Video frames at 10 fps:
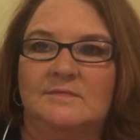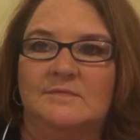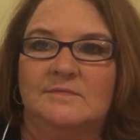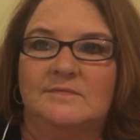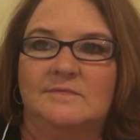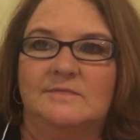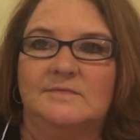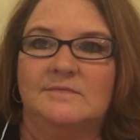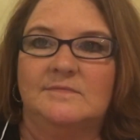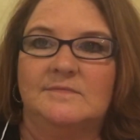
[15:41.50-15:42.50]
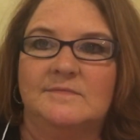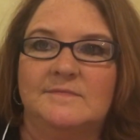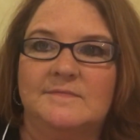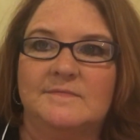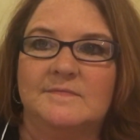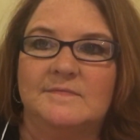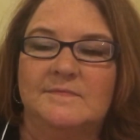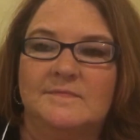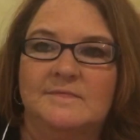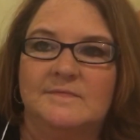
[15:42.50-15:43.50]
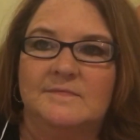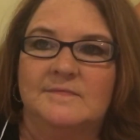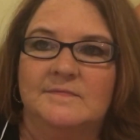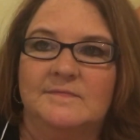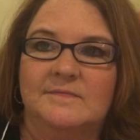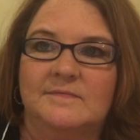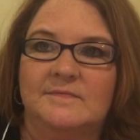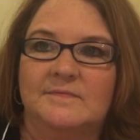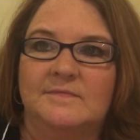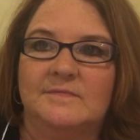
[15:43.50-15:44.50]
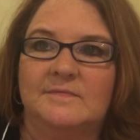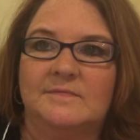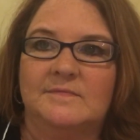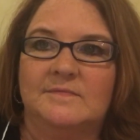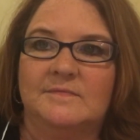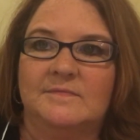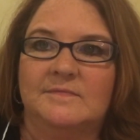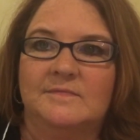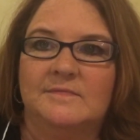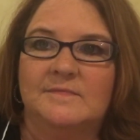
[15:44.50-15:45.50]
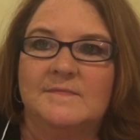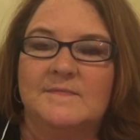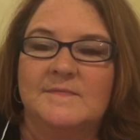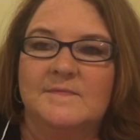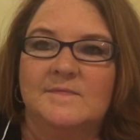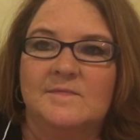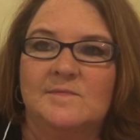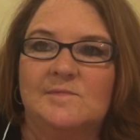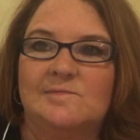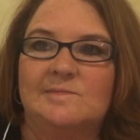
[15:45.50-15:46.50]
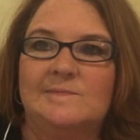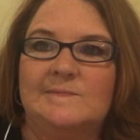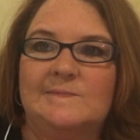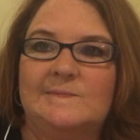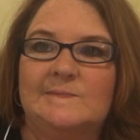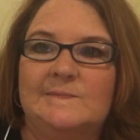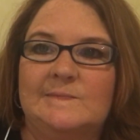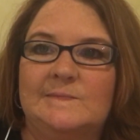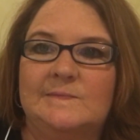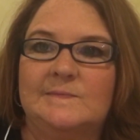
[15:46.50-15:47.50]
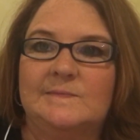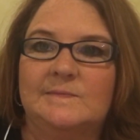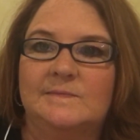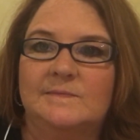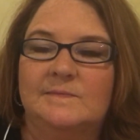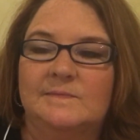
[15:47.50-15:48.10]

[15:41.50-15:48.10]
The person shown says nothing.